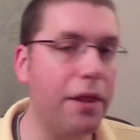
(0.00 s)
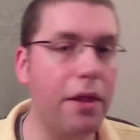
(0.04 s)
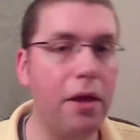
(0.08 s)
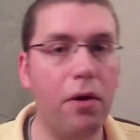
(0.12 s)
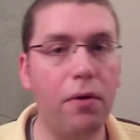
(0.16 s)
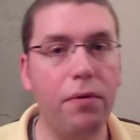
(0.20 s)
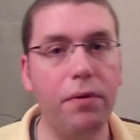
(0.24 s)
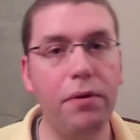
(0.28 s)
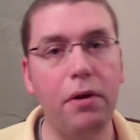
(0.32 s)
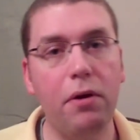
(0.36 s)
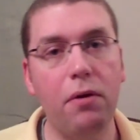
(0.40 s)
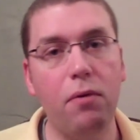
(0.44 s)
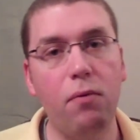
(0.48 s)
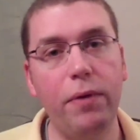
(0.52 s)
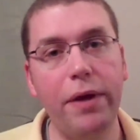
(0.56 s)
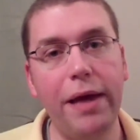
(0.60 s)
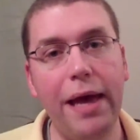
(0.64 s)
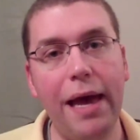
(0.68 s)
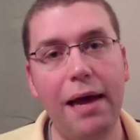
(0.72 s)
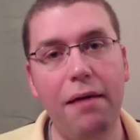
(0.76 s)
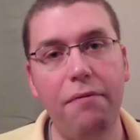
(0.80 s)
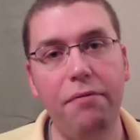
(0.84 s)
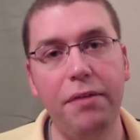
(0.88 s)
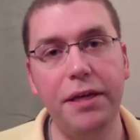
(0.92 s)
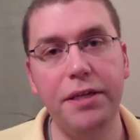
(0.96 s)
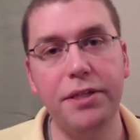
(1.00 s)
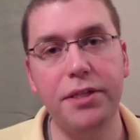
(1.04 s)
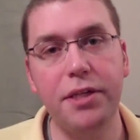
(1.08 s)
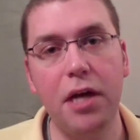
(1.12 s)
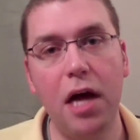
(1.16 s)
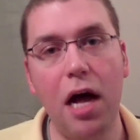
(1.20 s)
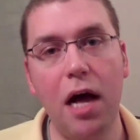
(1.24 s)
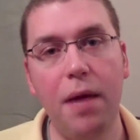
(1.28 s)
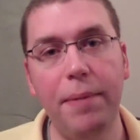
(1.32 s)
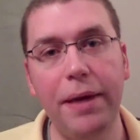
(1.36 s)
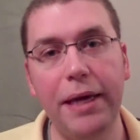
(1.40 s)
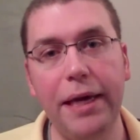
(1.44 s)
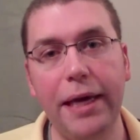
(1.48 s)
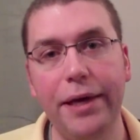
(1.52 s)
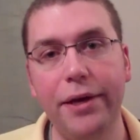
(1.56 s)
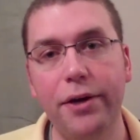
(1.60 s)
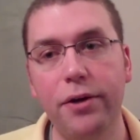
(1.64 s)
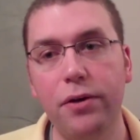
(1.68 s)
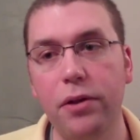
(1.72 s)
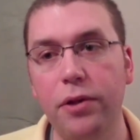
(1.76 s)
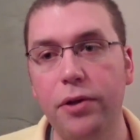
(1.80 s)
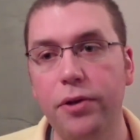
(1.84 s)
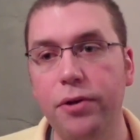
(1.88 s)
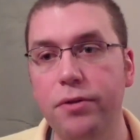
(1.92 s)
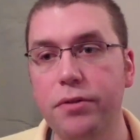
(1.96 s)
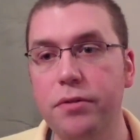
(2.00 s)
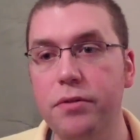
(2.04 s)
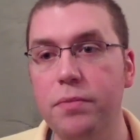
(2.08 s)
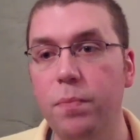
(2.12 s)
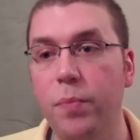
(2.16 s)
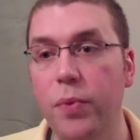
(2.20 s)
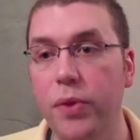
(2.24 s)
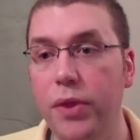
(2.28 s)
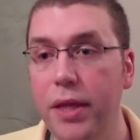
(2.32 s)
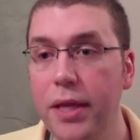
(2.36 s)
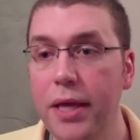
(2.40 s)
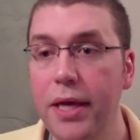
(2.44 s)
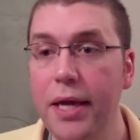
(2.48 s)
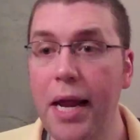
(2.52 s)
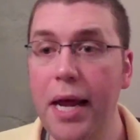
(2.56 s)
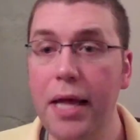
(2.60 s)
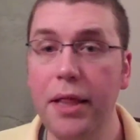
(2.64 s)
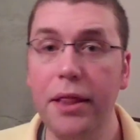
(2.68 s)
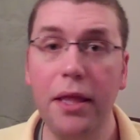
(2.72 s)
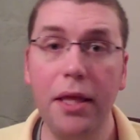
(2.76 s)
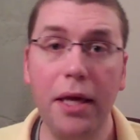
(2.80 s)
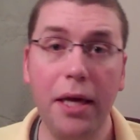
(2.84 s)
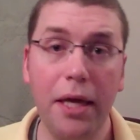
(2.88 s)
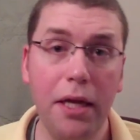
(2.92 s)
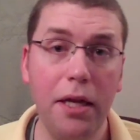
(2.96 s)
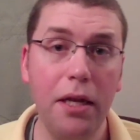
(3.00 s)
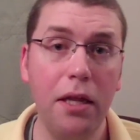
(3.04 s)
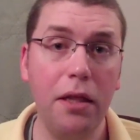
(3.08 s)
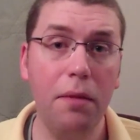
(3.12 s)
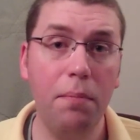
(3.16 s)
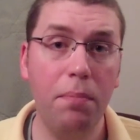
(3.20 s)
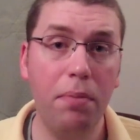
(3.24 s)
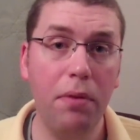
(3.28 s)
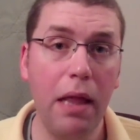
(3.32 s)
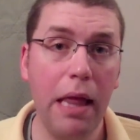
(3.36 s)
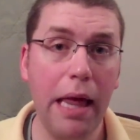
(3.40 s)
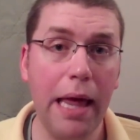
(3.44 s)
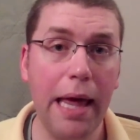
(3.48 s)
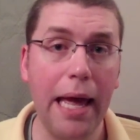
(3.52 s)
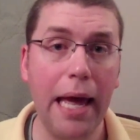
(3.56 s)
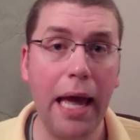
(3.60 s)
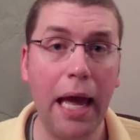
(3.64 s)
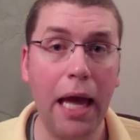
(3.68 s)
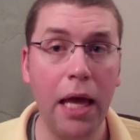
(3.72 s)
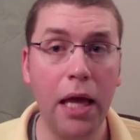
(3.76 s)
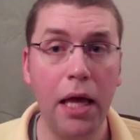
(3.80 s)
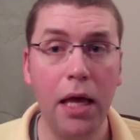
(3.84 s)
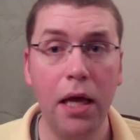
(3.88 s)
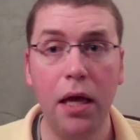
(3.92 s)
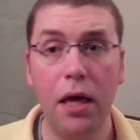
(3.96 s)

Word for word: though, you know, we have these comic interludes, but then at the end of the play,